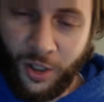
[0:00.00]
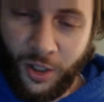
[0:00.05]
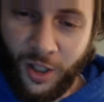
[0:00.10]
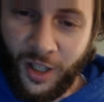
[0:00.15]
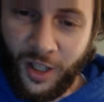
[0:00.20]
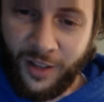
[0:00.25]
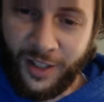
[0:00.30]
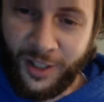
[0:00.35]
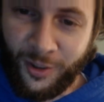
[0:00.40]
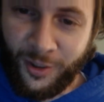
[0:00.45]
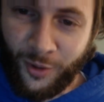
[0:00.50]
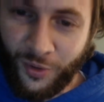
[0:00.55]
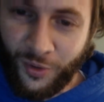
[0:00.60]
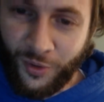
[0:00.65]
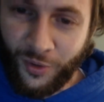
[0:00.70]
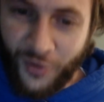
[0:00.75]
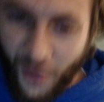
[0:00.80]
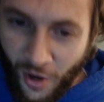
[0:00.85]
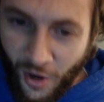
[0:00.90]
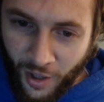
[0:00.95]
cut like a normal
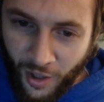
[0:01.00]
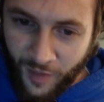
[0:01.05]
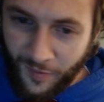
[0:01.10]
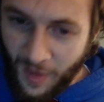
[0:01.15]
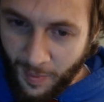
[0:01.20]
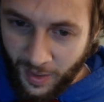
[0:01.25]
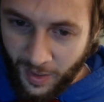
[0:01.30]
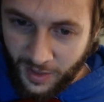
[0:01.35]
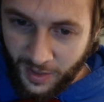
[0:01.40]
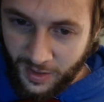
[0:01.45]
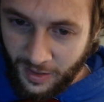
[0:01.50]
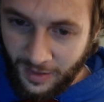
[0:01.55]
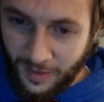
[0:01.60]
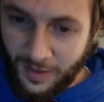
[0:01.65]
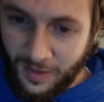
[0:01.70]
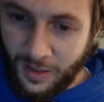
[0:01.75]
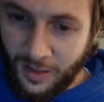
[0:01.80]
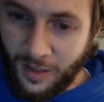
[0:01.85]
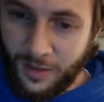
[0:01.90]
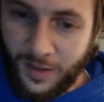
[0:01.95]
song, if that makes any
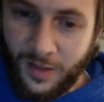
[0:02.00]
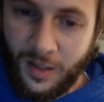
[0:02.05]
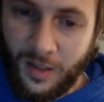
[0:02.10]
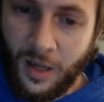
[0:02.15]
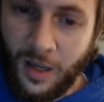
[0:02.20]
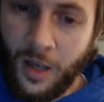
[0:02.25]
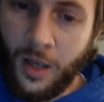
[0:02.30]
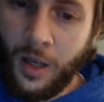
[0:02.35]
sense.